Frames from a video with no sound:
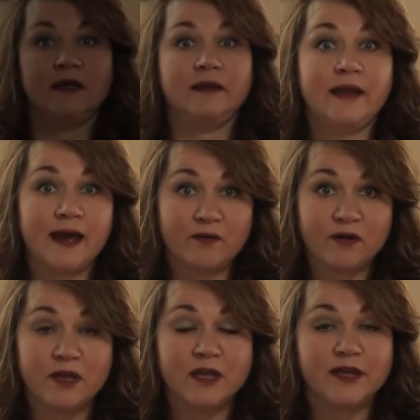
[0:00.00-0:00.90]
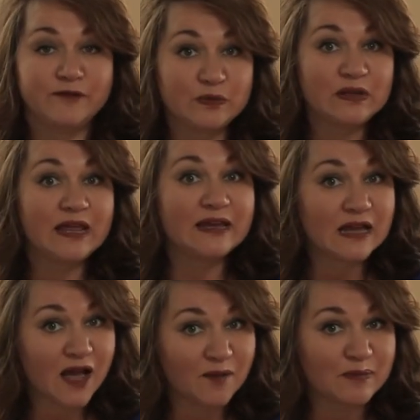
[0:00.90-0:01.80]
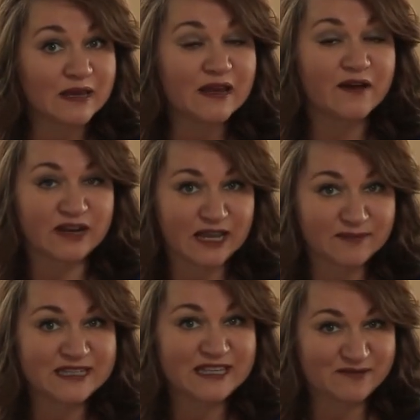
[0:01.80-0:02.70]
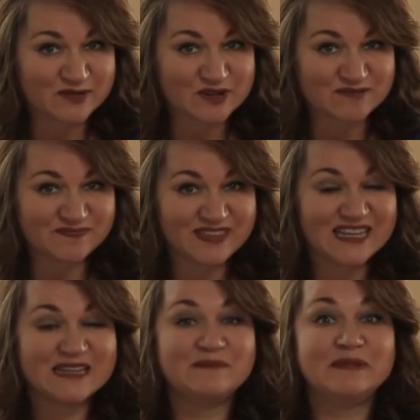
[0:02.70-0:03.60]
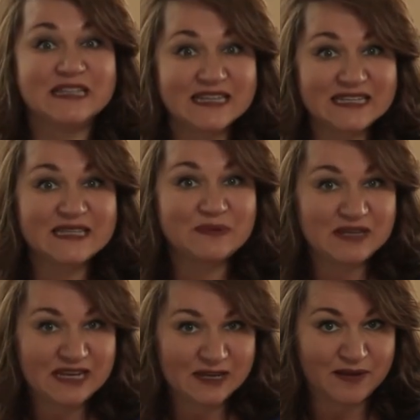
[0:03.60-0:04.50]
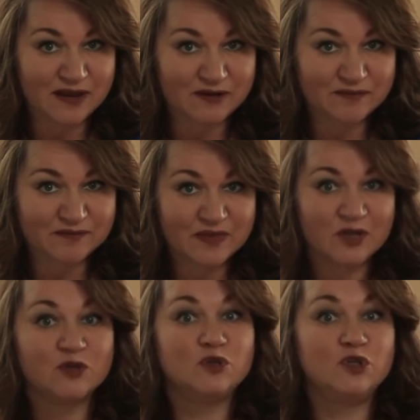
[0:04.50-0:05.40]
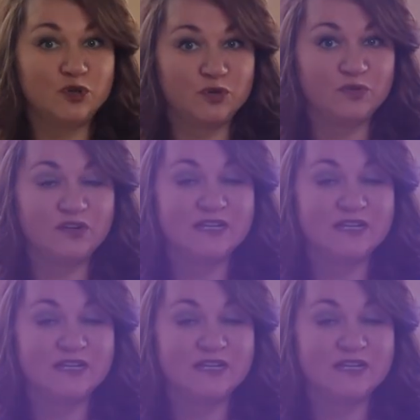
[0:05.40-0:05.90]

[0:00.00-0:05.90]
Now, if you would like a copy of an ABC form, please send me an email to